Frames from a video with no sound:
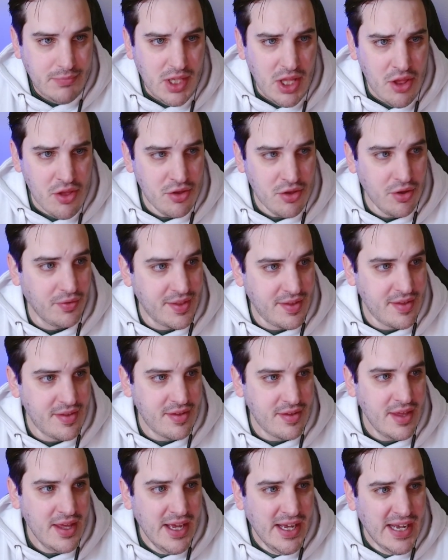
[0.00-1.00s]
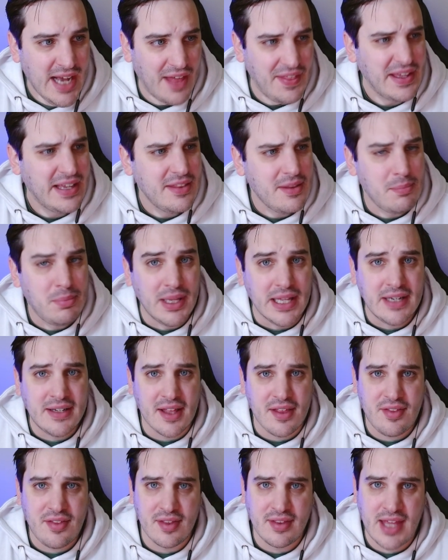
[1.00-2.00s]
So this is, I think in the
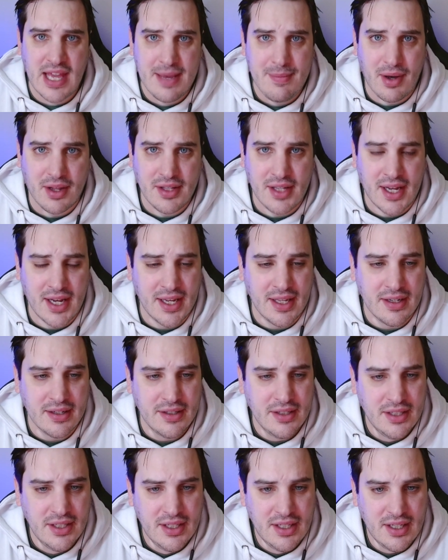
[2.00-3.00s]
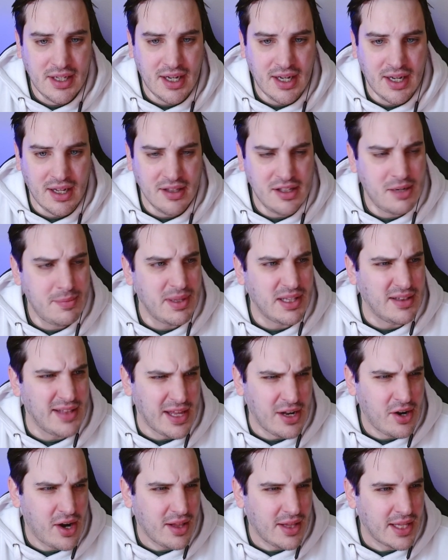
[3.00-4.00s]
playtest, this came online a little bit
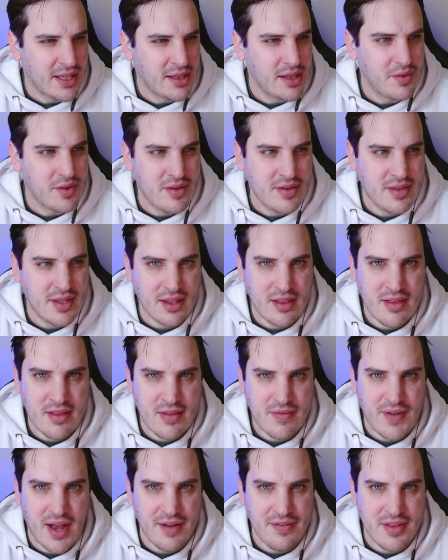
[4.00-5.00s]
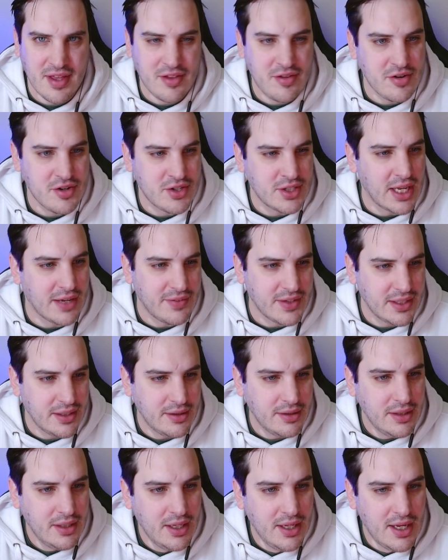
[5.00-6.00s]
later at like level 6, 5, 6, or
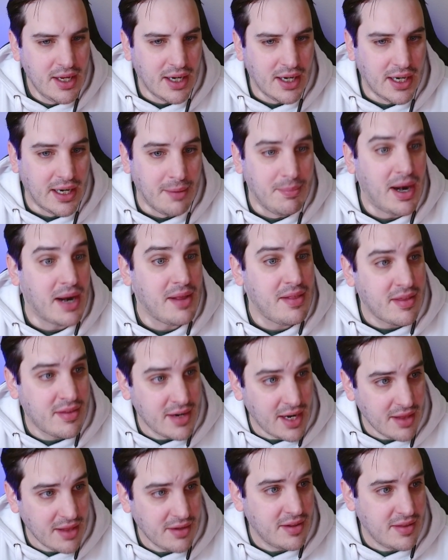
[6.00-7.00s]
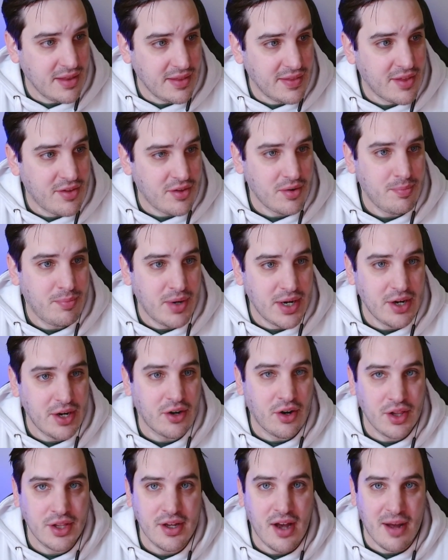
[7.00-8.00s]
7. But it's nice to see this pretty
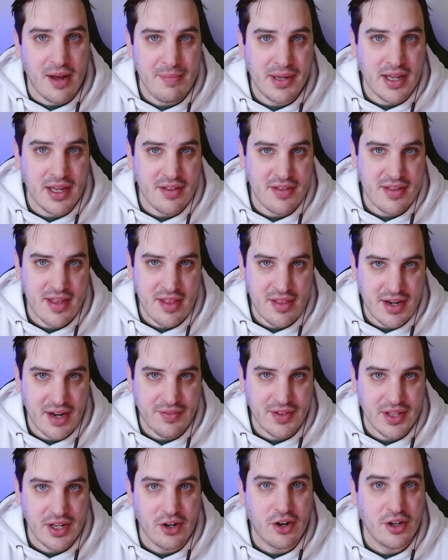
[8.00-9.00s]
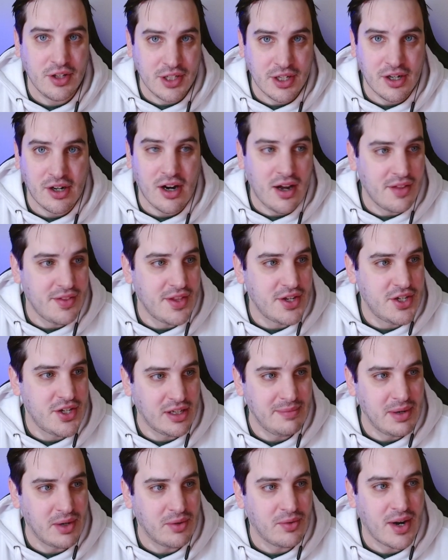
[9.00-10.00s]
early on because it's definitely earlier on that you're
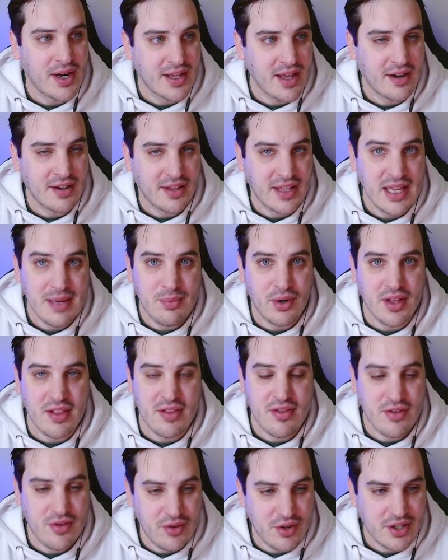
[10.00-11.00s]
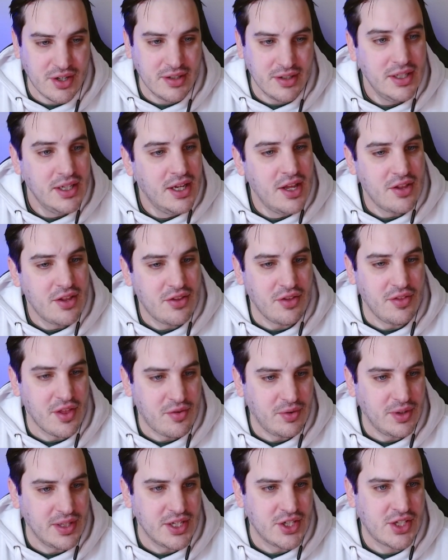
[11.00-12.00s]
going to be running out of key points sooner. So this
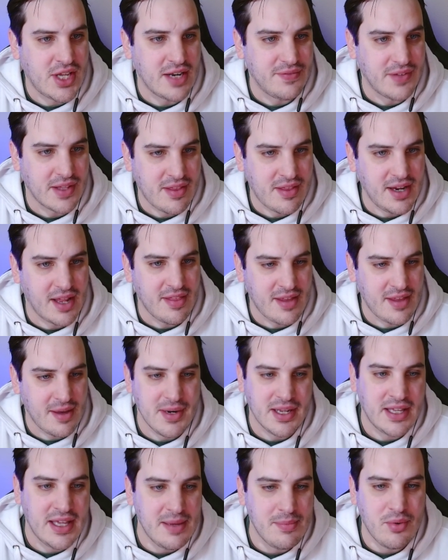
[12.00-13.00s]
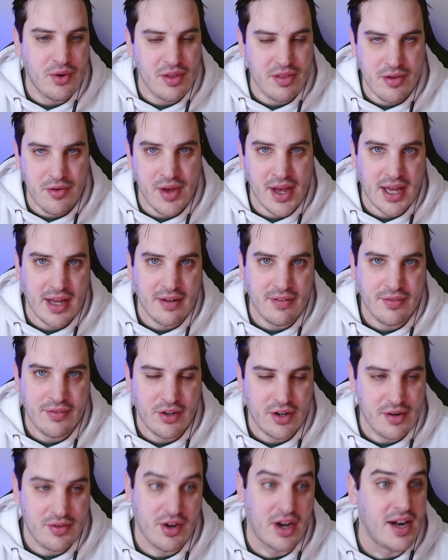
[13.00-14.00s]
really just kind of extends how many key points you have,
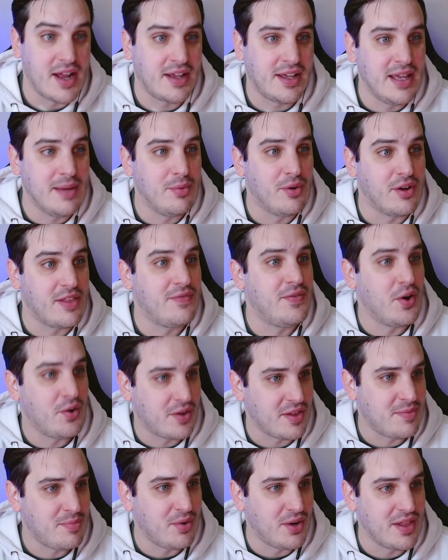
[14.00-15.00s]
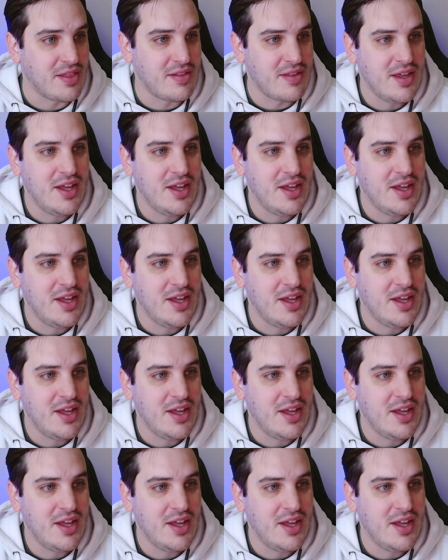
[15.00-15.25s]
or sorry, not key points, focus points